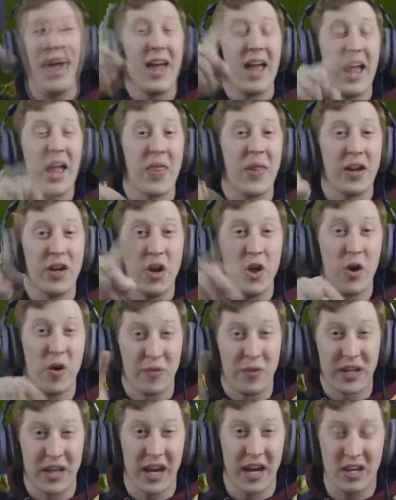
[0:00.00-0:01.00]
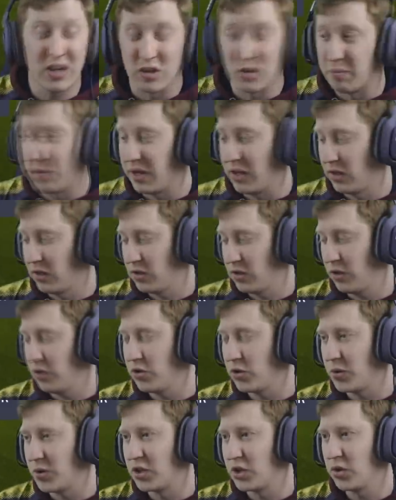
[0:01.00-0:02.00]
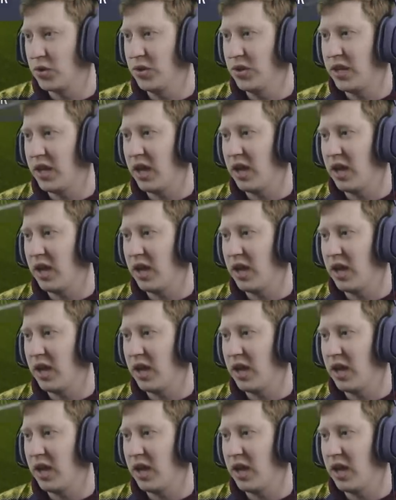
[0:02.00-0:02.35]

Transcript: Hit that notification bell too to ensure you